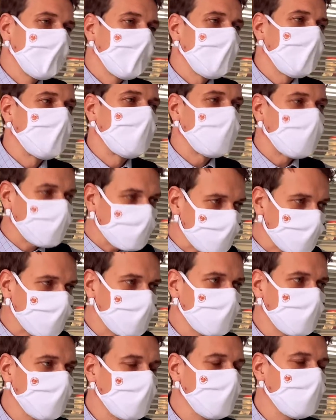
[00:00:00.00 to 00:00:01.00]
It has to
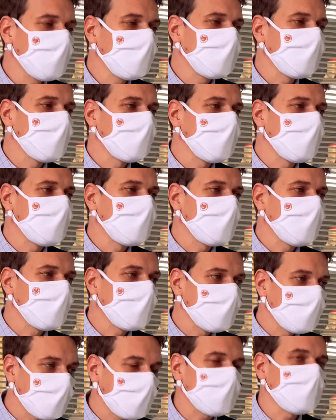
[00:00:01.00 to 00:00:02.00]
be
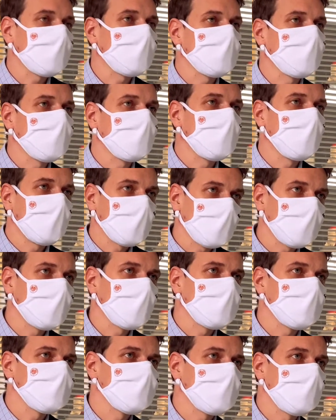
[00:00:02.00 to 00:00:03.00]
connected to
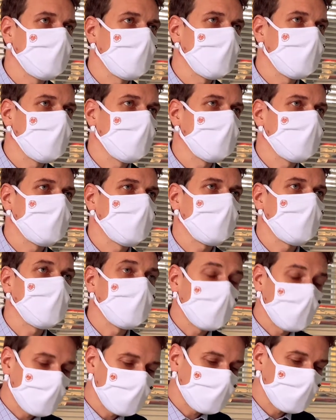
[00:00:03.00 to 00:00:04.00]
language in some
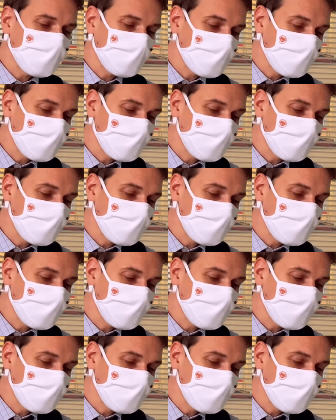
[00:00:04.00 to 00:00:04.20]
way or form.